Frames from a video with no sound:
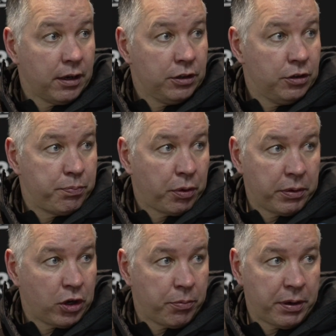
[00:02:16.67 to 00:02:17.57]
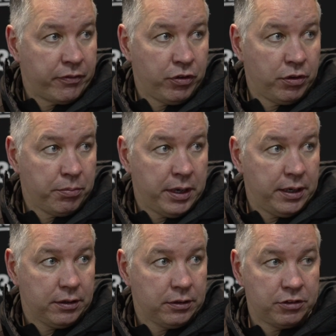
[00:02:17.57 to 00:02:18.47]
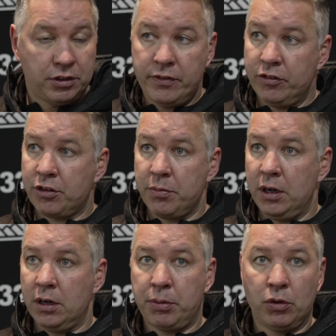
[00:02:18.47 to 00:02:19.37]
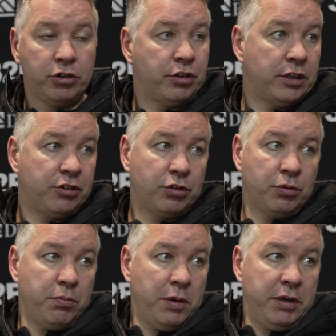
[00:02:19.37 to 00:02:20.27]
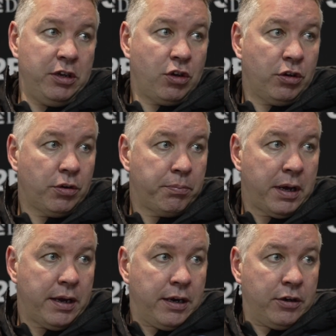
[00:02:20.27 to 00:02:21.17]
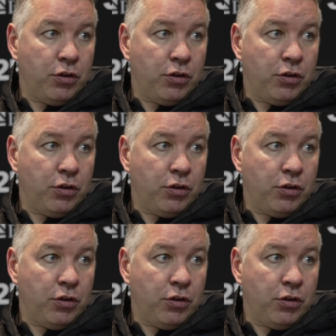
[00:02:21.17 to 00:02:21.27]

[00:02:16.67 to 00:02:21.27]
You've probably got a better view than me. Stephen's come in and apologised, so maybe he could have done better. I, don't